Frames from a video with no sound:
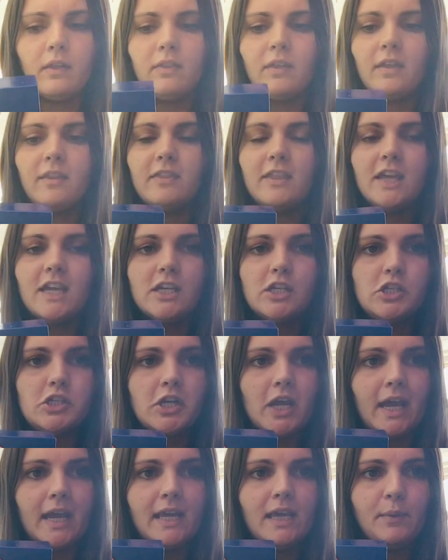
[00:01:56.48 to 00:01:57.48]
that this
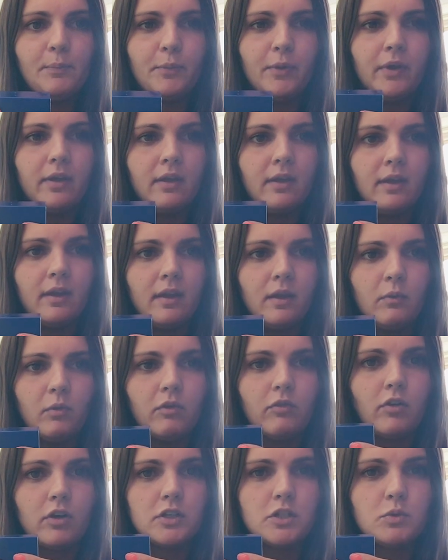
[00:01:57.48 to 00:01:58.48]
shape,
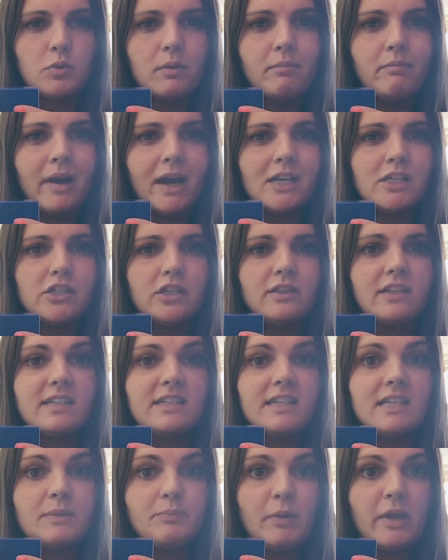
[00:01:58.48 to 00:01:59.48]
we've got to imagine
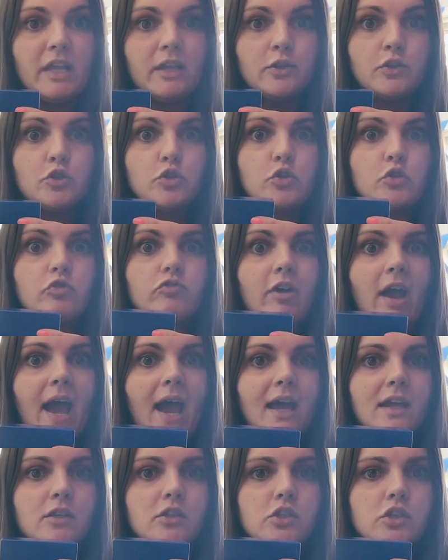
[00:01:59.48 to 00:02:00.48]
that it's being
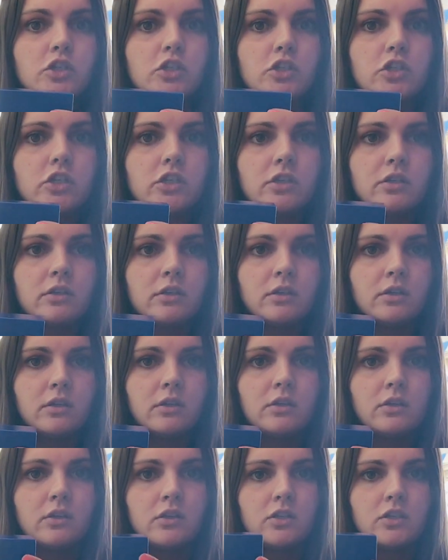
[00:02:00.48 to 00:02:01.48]
stretched.
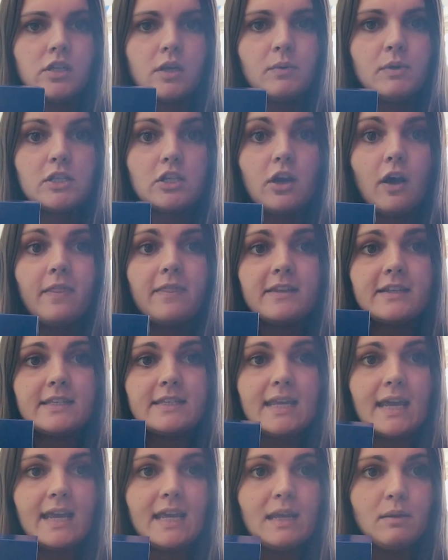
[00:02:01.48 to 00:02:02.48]
So it's got the
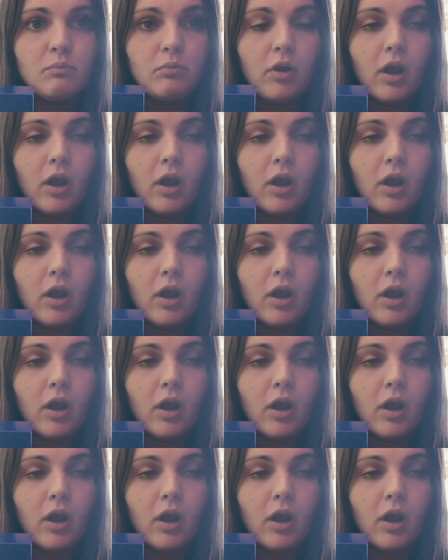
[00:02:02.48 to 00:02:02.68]
same